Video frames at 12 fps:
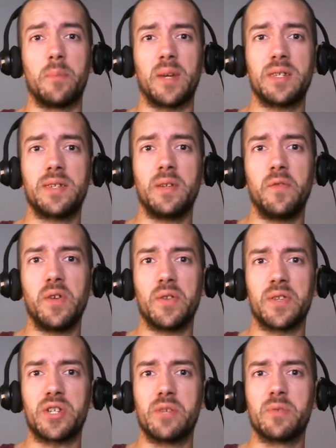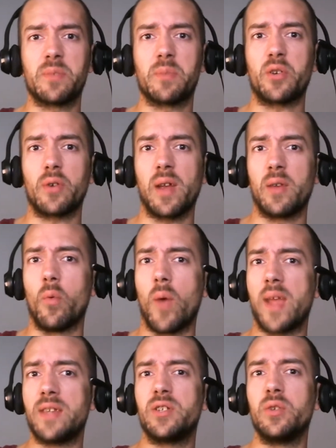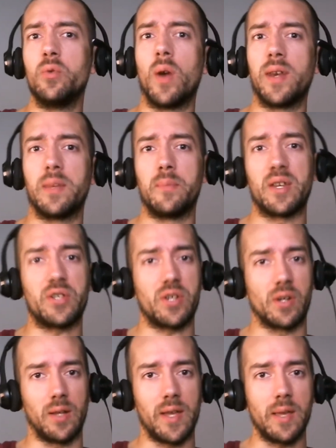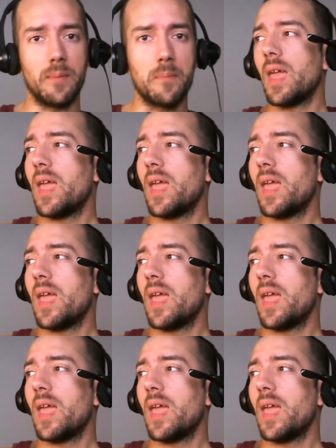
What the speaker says: but I still feel that she was portrayed way too one-dimensionally.